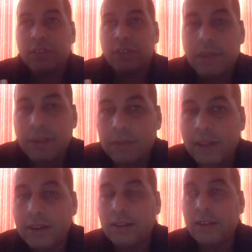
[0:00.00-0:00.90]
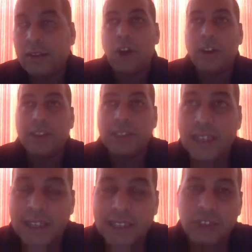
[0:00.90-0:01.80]
sometimes the hardest
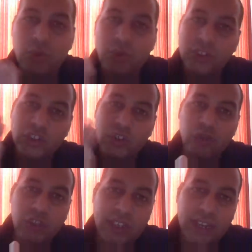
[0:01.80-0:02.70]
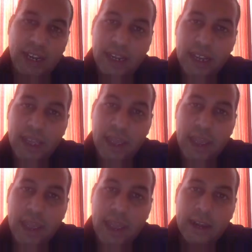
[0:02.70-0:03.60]
thing is to associate.
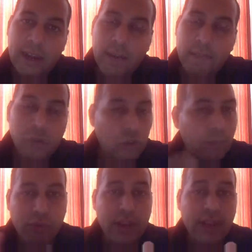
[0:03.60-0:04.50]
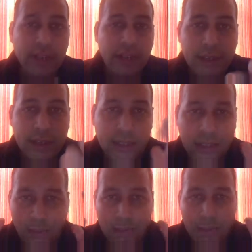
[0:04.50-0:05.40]
And the brain,
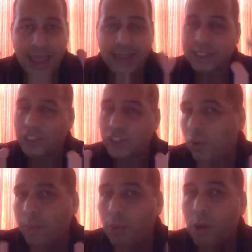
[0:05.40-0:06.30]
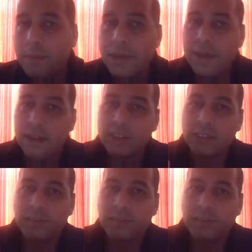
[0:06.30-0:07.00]
the mind is so important because